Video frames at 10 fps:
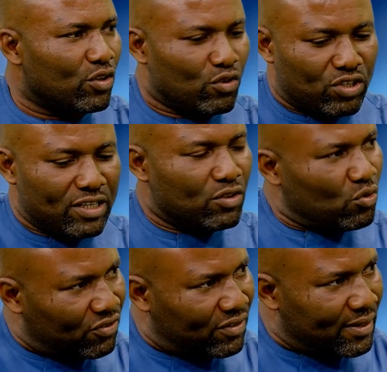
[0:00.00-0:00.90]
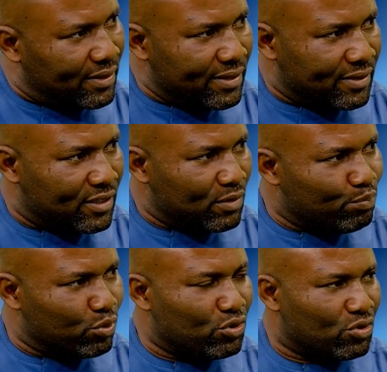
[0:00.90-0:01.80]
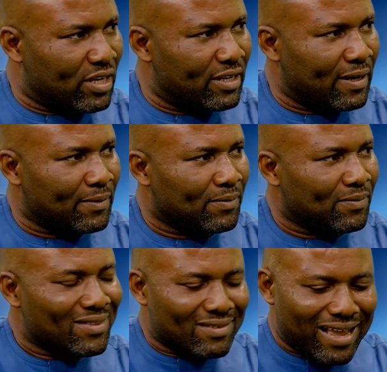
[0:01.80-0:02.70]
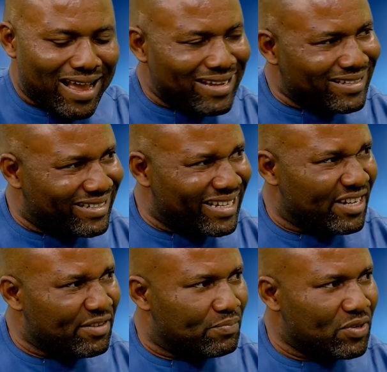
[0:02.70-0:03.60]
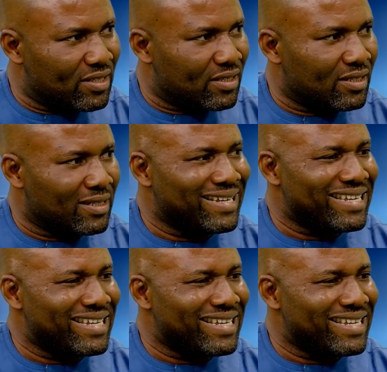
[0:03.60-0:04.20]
you see, those three things put together are deliberate,